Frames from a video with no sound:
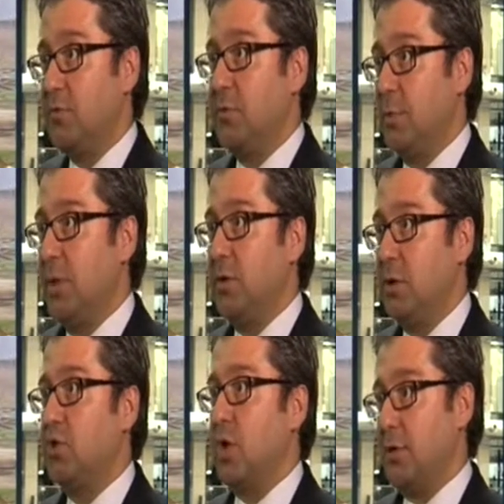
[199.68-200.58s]
be
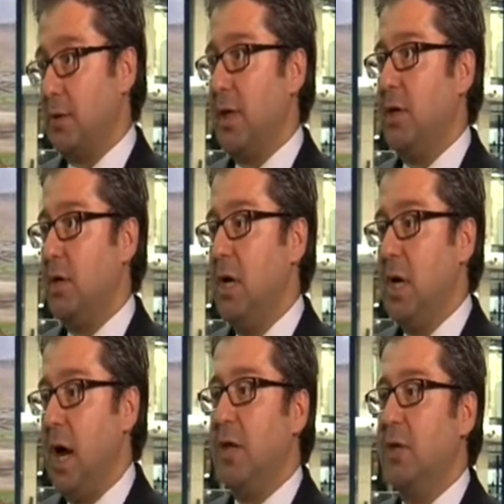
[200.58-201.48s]
reached out here,
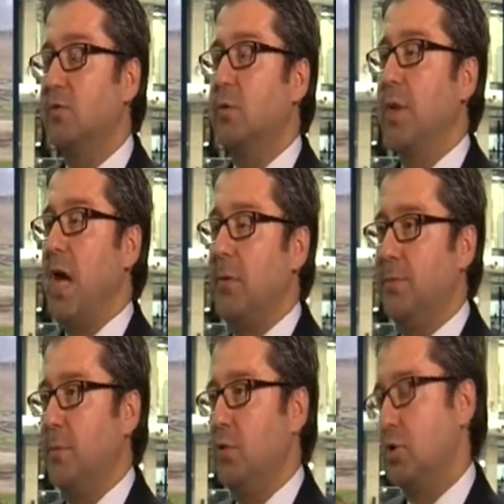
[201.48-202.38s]
I think it will be
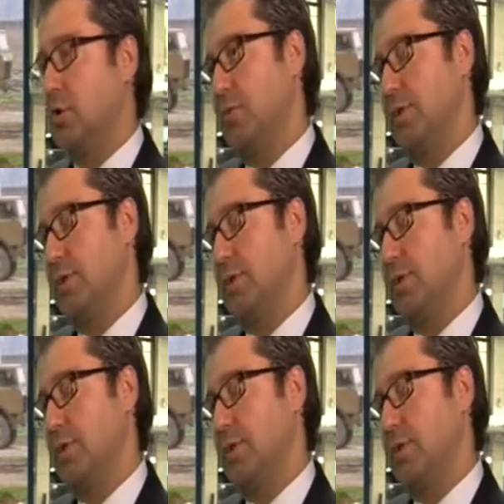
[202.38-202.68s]
helpful to solve this